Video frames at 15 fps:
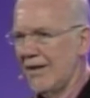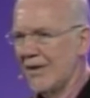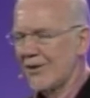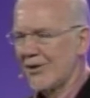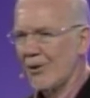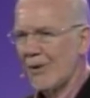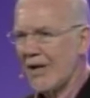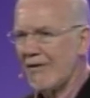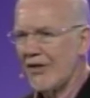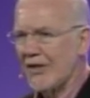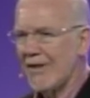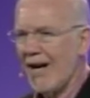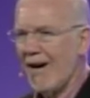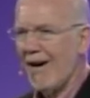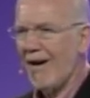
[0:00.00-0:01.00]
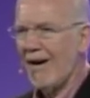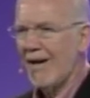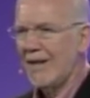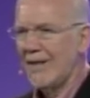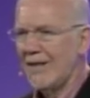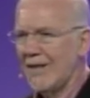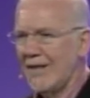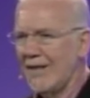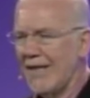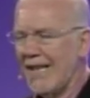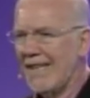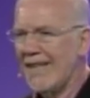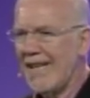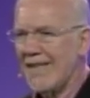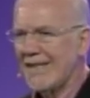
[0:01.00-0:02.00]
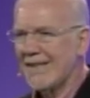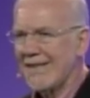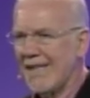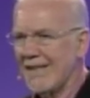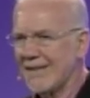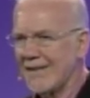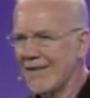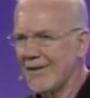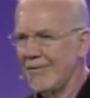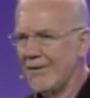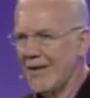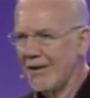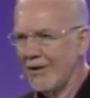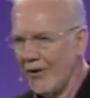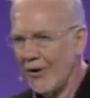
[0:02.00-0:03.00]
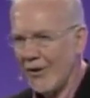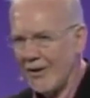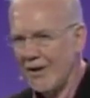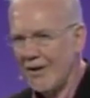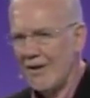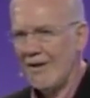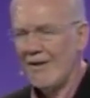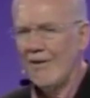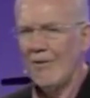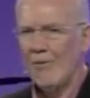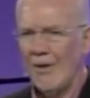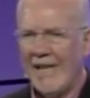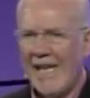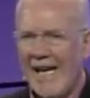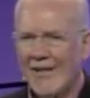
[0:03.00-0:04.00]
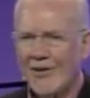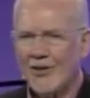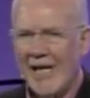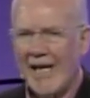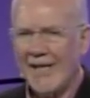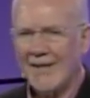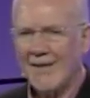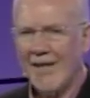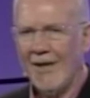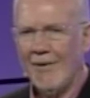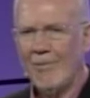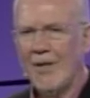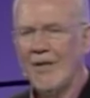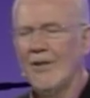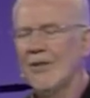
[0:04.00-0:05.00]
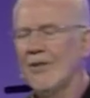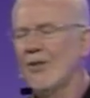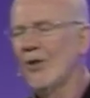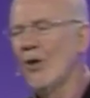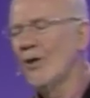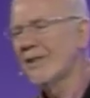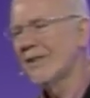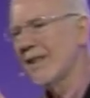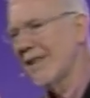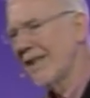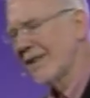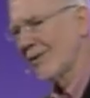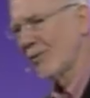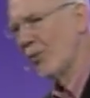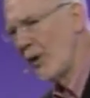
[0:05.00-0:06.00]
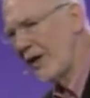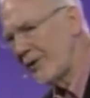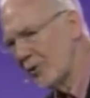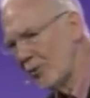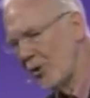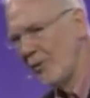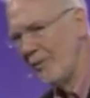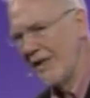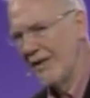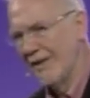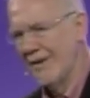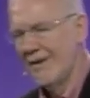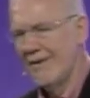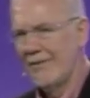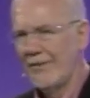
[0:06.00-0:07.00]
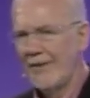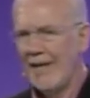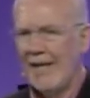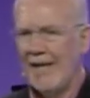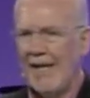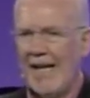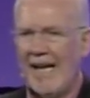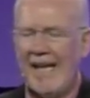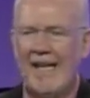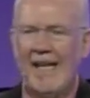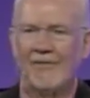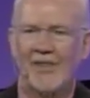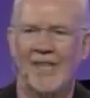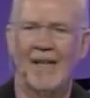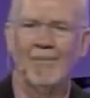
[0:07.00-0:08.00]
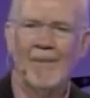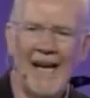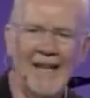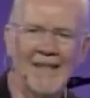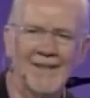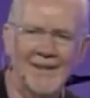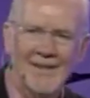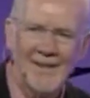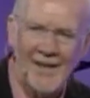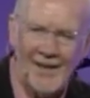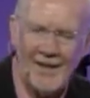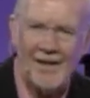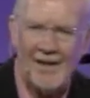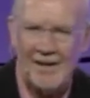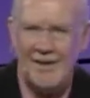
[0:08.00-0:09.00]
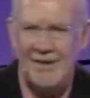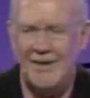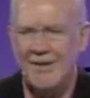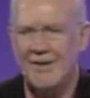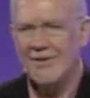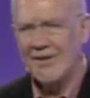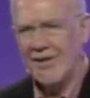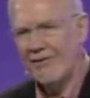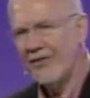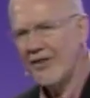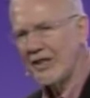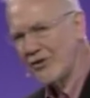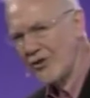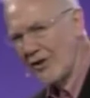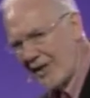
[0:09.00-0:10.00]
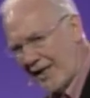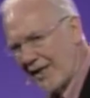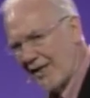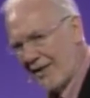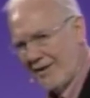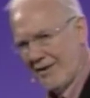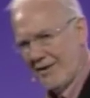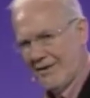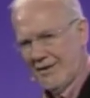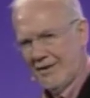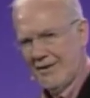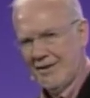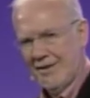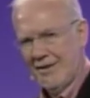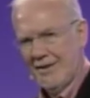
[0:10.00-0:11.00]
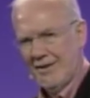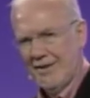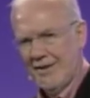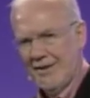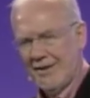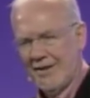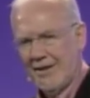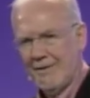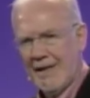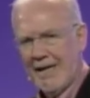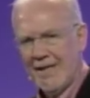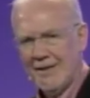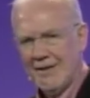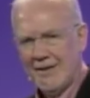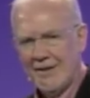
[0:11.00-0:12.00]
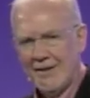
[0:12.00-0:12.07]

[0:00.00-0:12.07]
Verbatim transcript: So wherever you are. And then he says to him, look, when that dries up, go to this widow woman. And I've commanded her to feed you there. Amen?